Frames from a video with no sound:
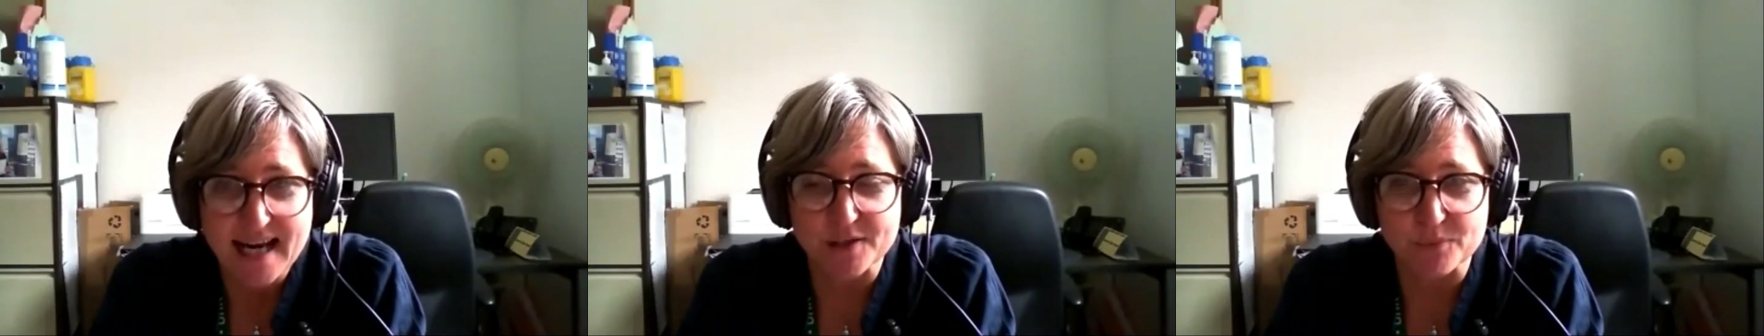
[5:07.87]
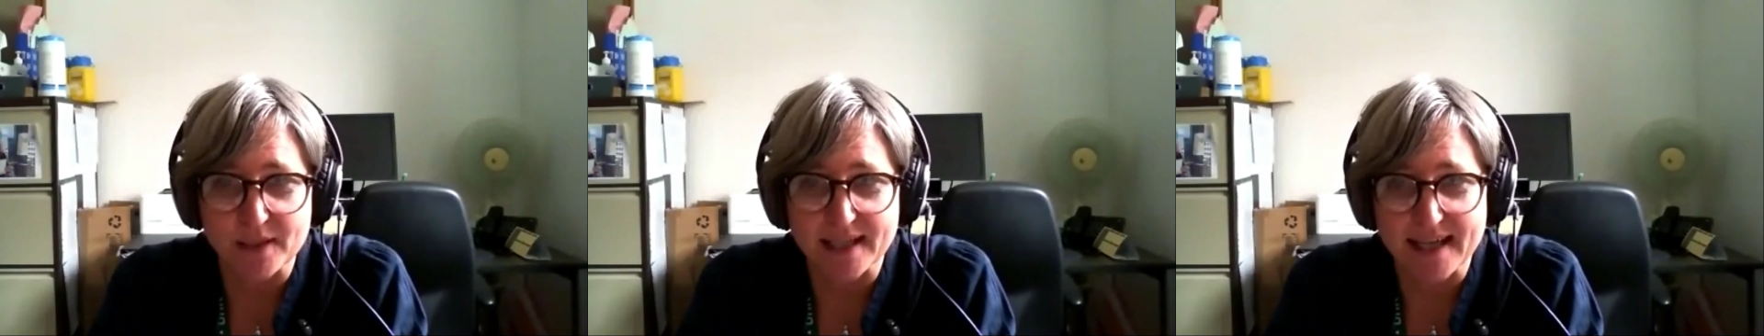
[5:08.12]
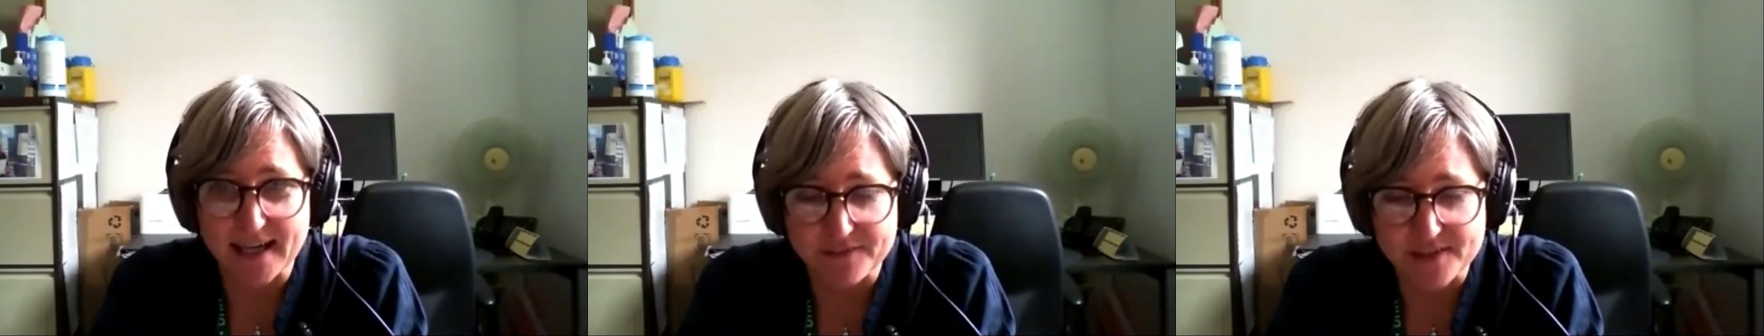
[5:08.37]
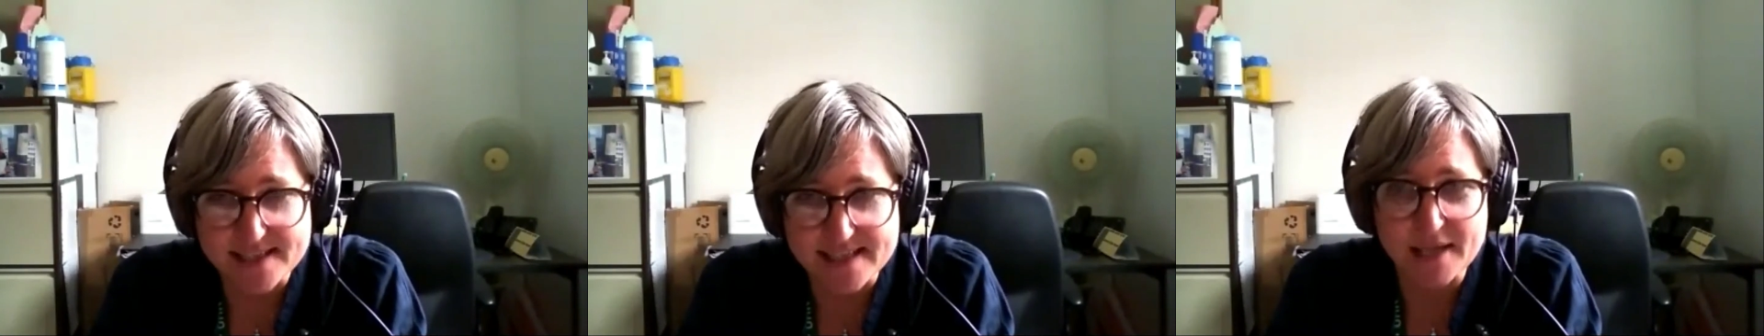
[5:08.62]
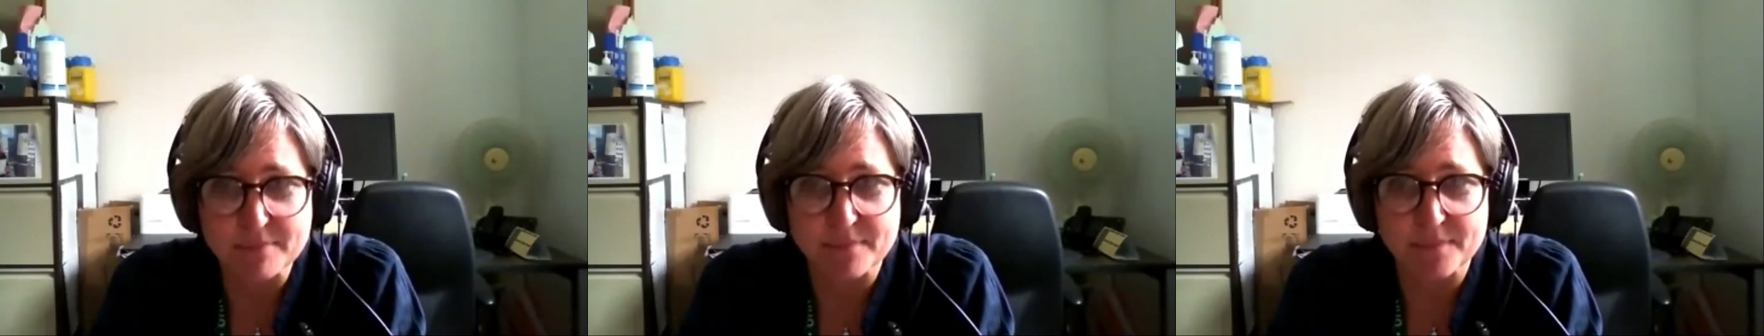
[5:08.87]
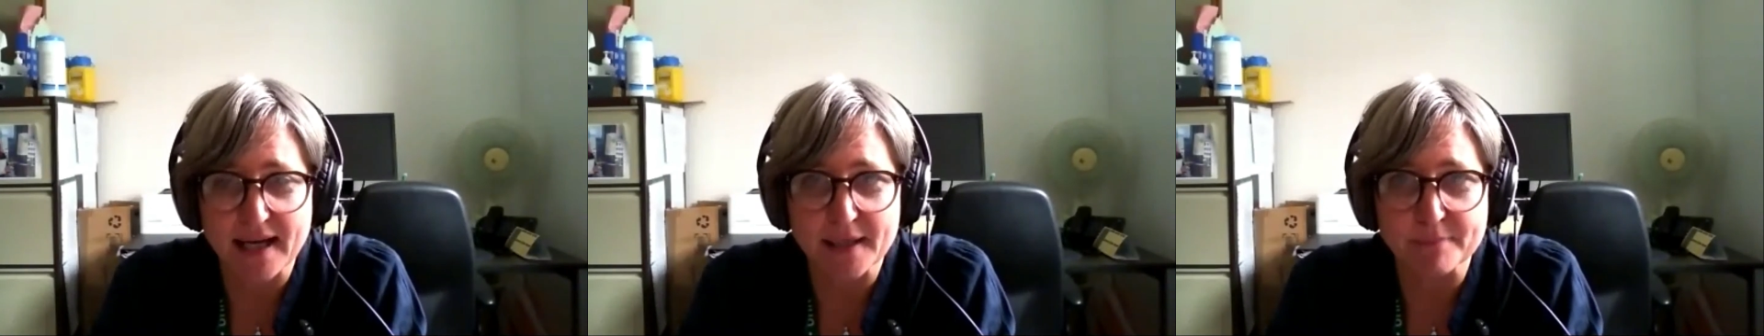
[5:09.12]
that we can have the
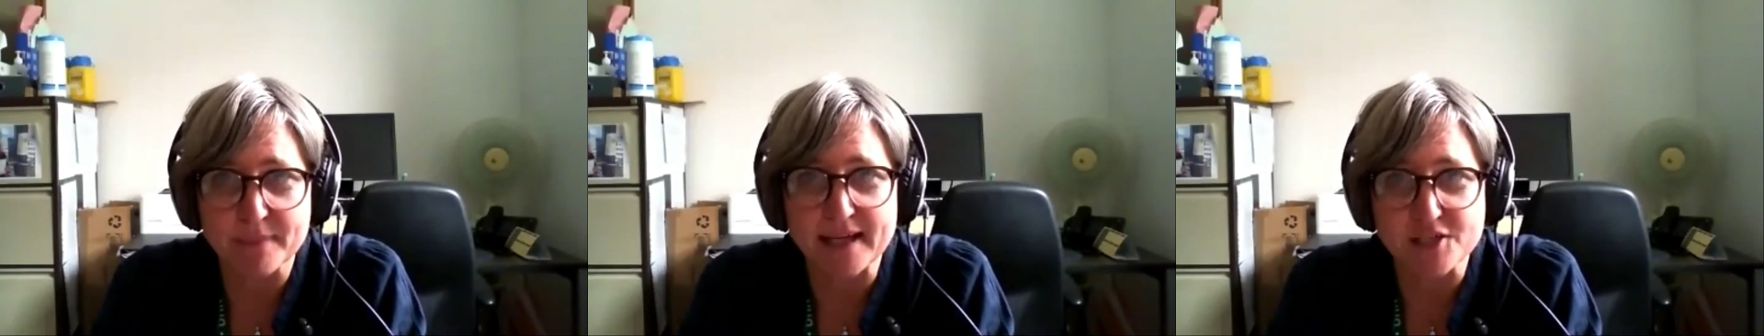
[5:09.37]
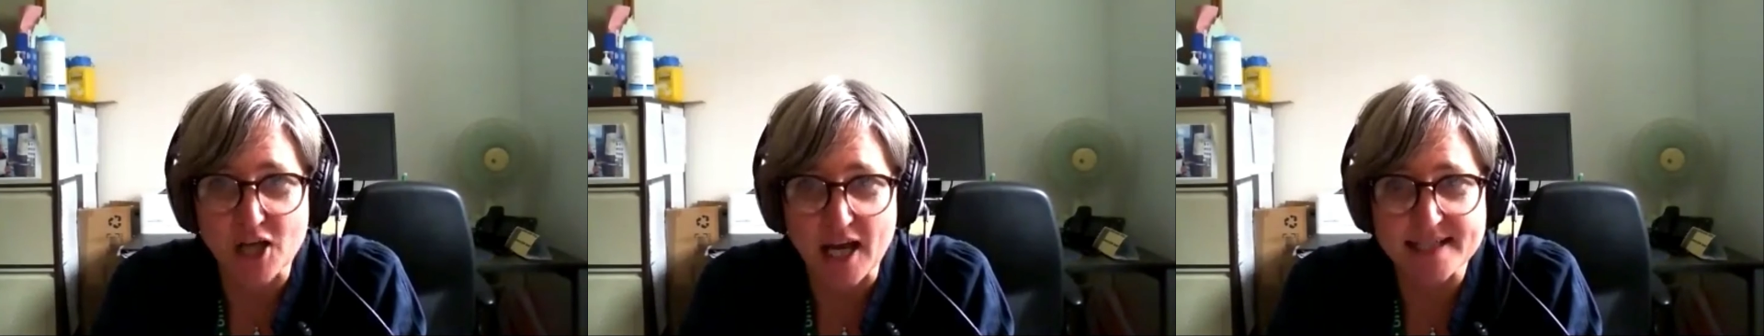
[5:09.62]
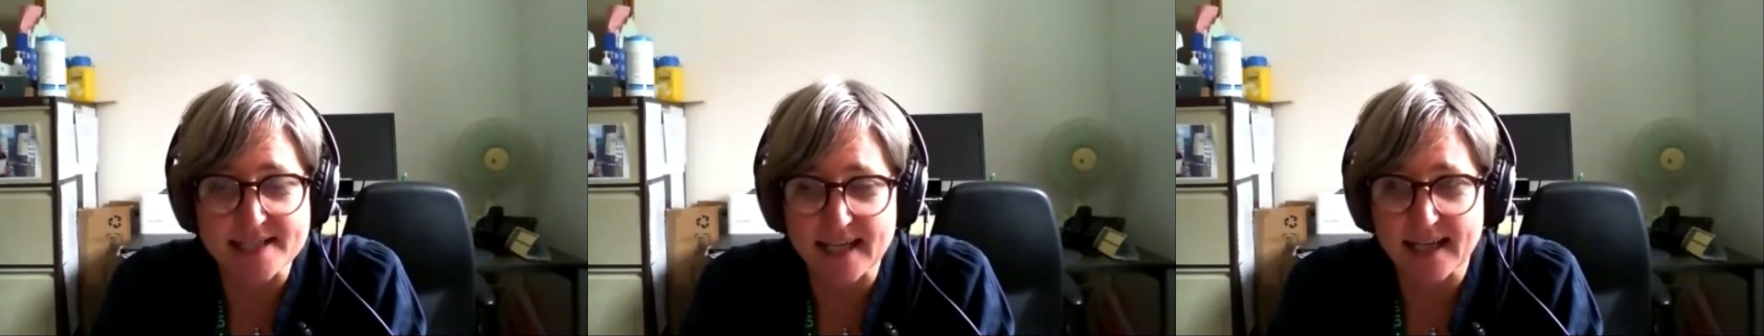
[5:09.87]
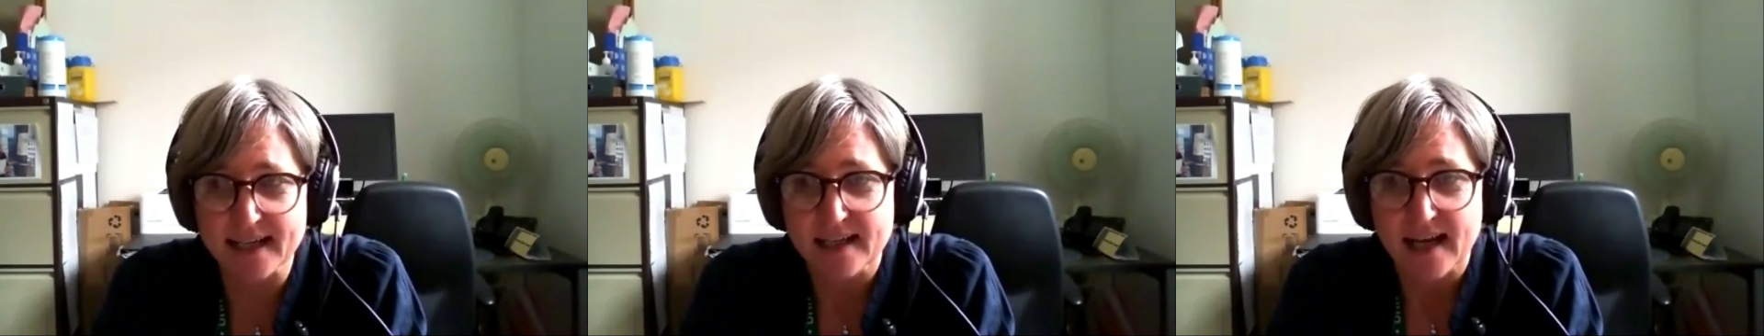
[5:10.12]
same agenda,